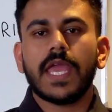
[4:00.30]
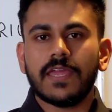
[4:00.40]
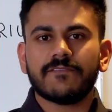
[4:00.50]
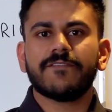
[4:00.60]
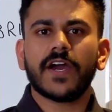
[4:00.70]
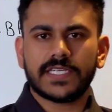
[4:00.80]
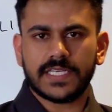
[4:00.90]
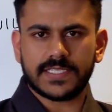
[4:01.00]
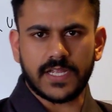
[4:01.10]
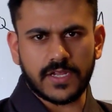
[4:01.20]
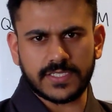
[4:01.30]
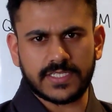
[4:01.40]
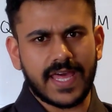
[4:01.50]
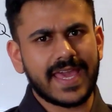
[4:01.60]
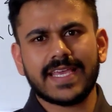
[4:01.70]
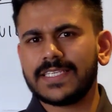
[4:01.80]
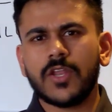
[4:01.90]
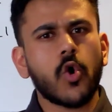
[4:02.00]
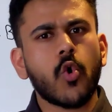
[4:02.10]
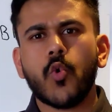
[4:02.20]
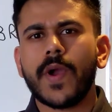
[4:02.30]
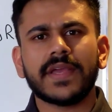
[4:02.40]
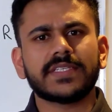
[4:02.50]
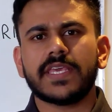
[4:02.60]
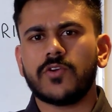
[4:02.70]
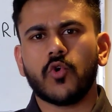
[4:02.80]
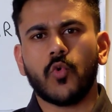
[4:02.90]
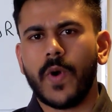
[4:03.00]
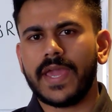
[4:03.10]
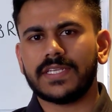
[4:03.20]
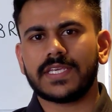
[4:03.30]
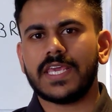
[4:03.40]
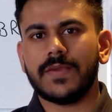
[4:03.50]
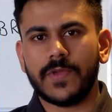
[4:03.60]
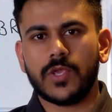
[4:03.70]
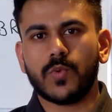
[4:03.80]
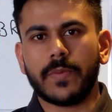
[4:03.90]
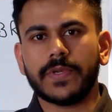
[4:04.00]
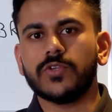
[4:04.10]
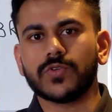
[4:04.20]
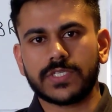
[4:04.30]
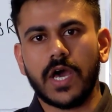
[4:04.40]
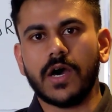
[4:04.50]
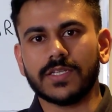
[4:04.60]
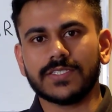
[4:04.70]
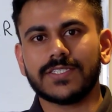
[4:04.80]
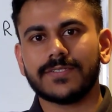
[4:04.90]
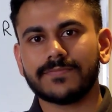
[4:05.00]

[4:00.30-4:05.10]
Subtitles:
In fighting stances, there isn't always equal weight keeping you up in your stance,